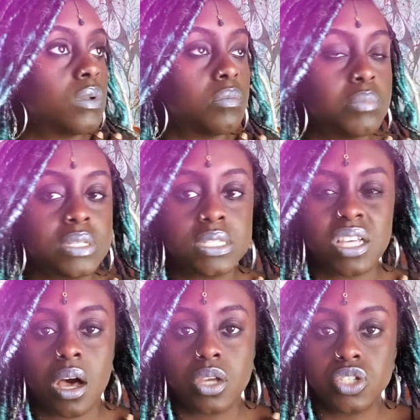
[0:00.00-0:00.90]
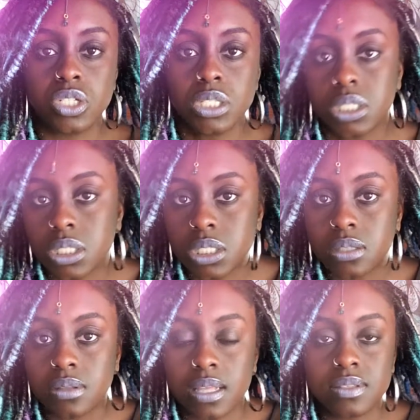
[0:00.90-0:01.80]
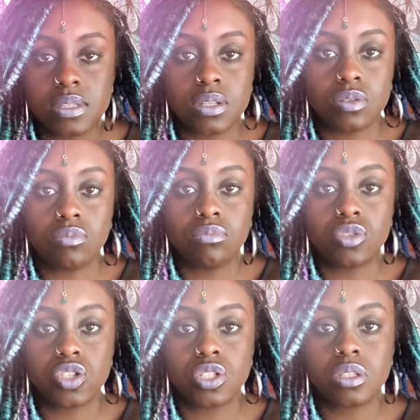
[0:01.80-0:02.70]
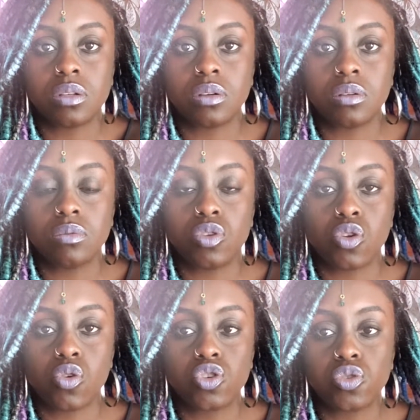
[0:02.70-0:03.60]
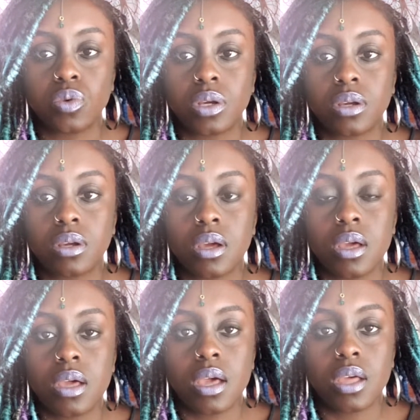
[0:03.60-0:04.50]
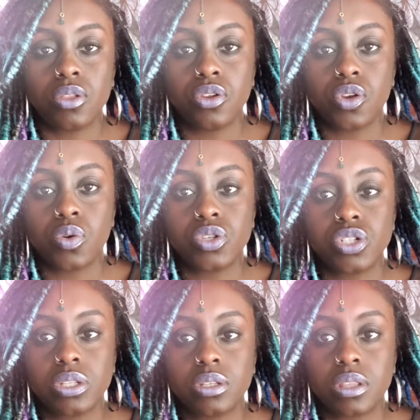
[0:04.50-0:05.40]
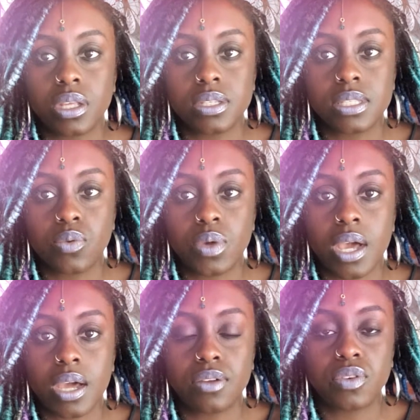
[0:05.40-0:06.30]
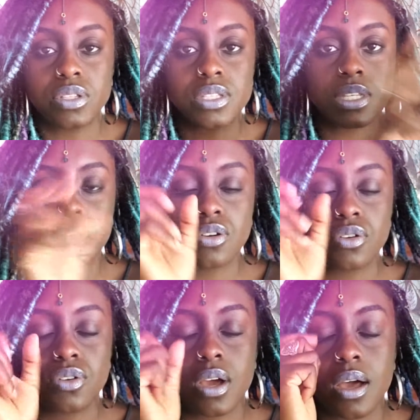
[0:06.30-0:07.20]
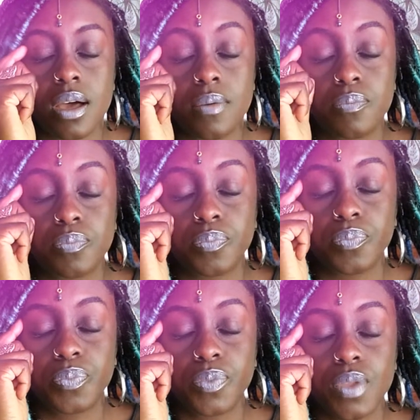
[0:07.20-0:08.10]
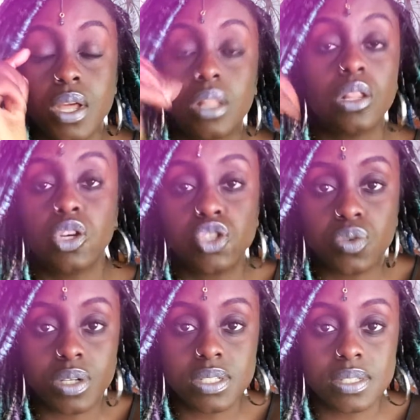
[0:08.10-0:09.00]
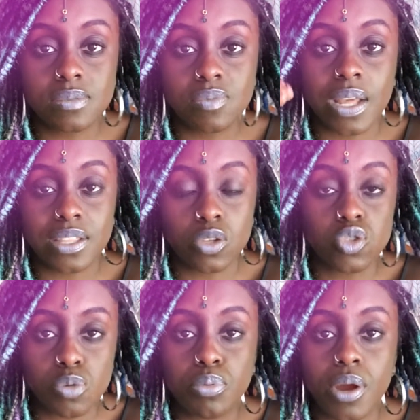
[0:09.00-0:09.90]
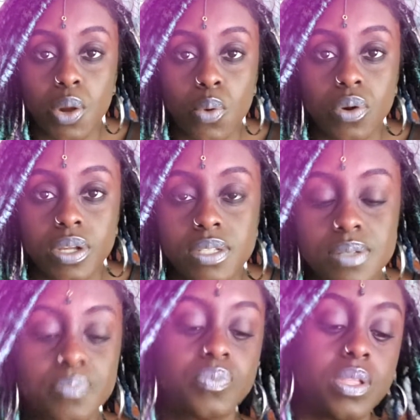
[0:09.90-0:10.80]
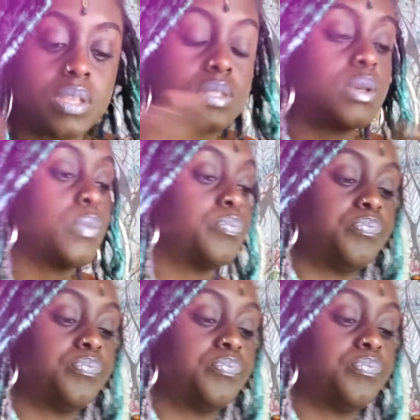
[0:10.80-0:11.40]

massages, that's in just the nurturing and the nourishing, the things that we kind of consider luxuries. Like, those are priorities. So